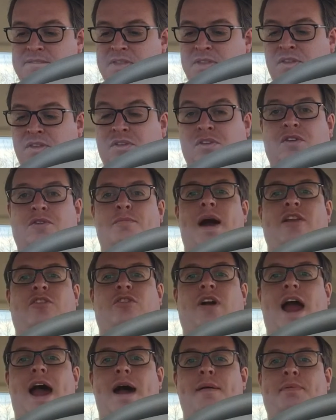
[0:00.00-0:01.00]
This is my
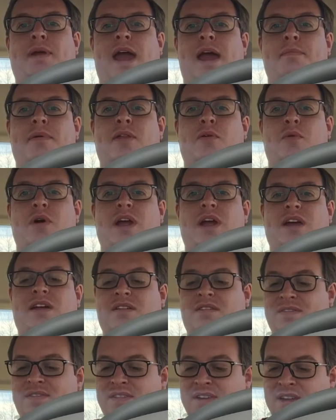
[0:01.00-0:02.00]
trap game of the week.
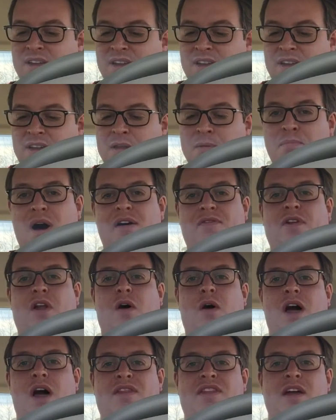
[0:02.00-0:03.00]

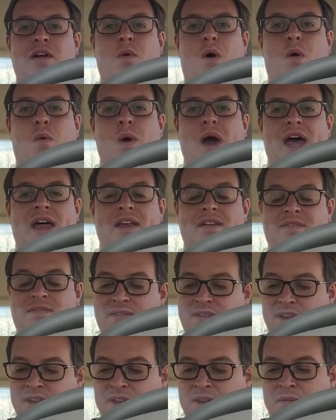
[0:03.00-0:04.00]
Buffalo, I think, will win.
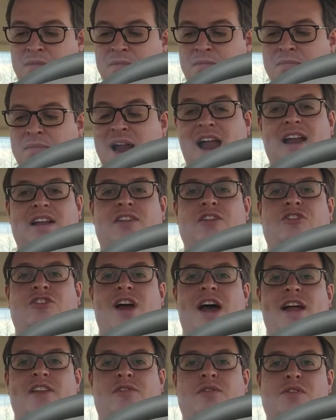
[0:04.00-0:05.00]
But I like the
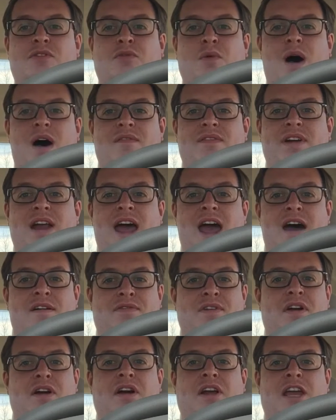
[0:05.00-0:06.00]
Jets with 12.5.
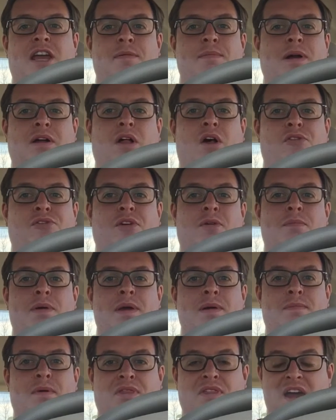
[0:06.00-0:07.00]
They're going to keep it closer than
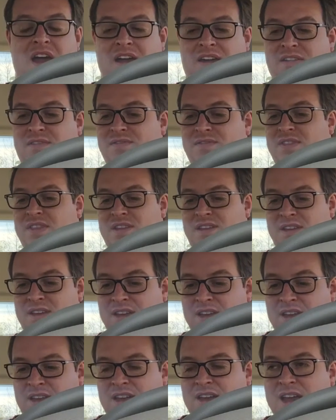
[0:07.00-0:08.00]
people think.
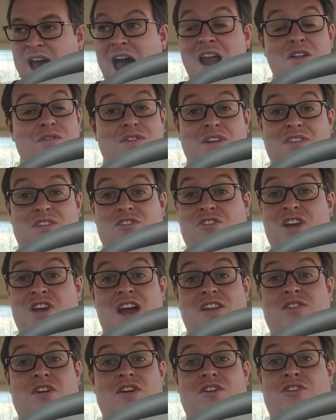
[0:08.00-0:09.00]
I don't think the
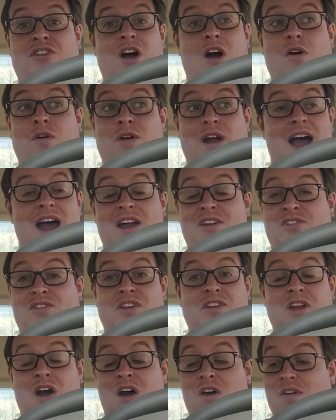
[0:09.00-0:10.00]
Jets are a joke. I
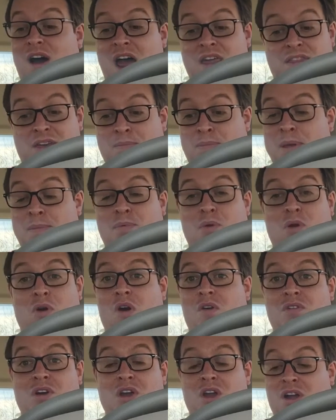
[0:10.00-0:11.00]
honestly don't. I think people are
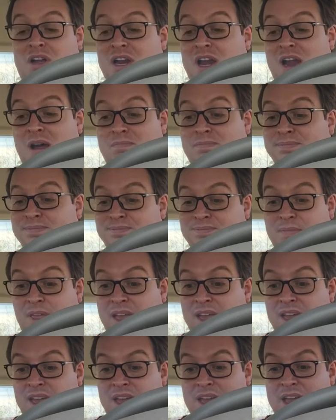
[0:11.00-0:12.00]
overlooking
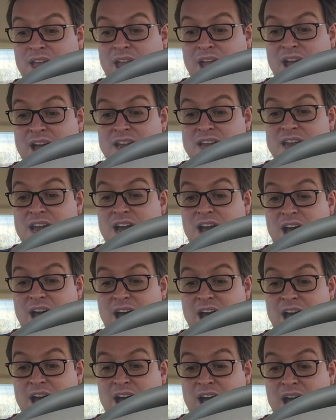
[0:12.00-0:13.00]
them. And
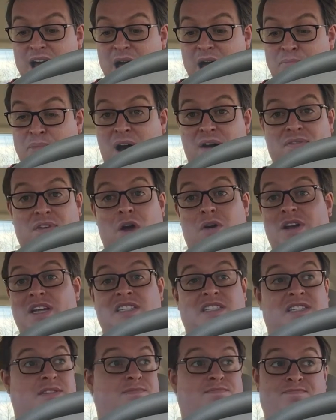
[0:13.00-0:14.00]
Buffalo
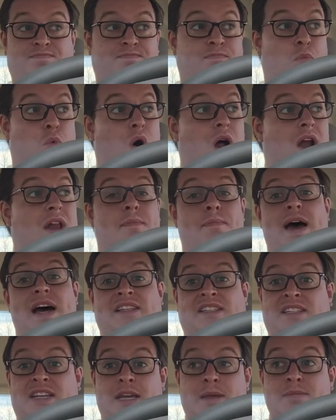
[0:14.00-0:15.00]
is one of the
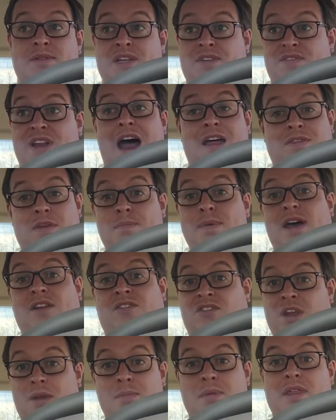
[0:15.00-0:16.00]
best teams, if not the
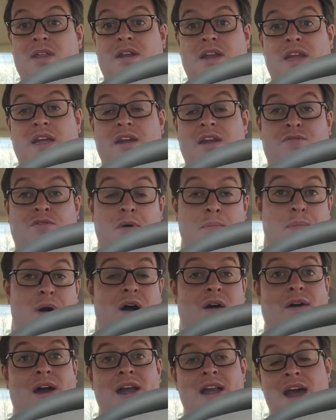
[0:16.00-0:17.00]
best team in the league in
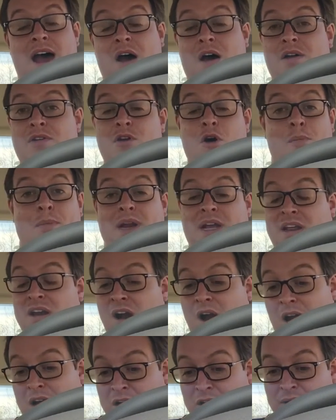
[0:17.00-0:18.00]
football right now. And nobody can
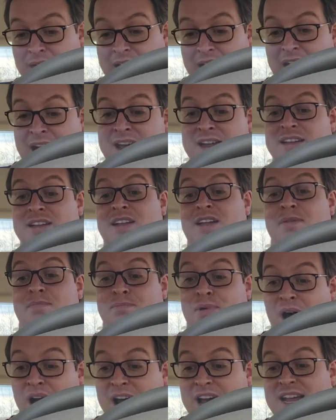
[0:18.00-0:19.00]
argue that.
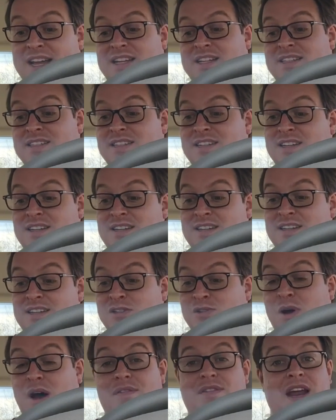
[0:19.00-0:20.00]
But
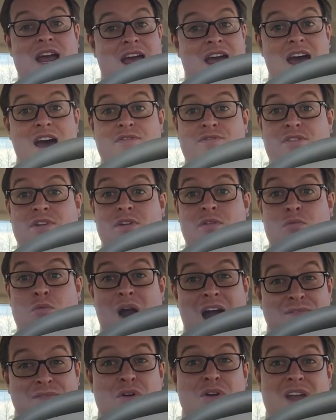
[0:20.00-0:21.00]
12.5,
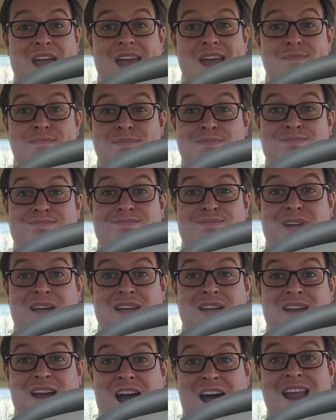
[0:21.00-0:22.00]
rival game,
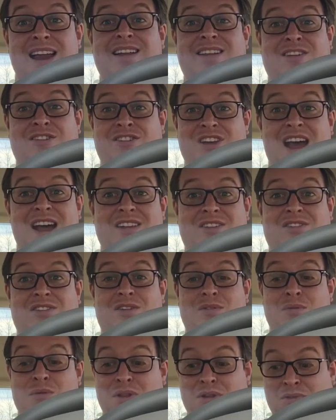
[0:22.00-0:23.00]
I like the Jets
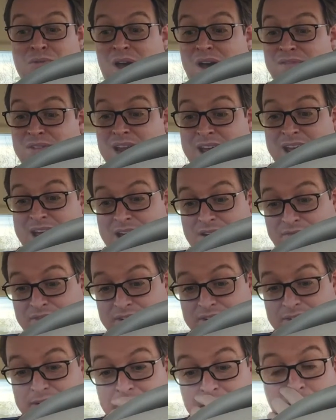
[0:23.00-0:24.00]
with a
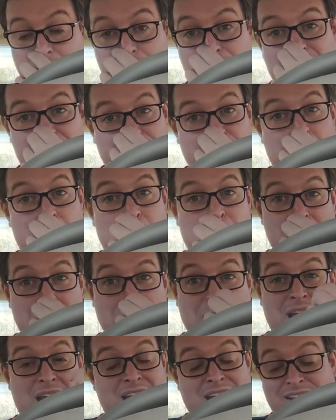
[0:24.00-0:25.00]
12.5. Buffalo will win,
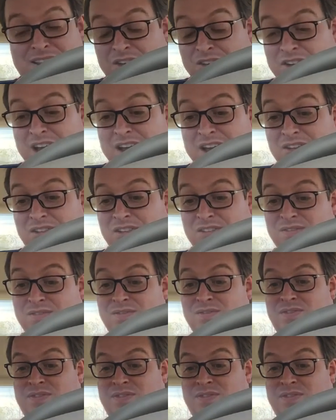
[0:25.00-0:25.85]
but I like the Jets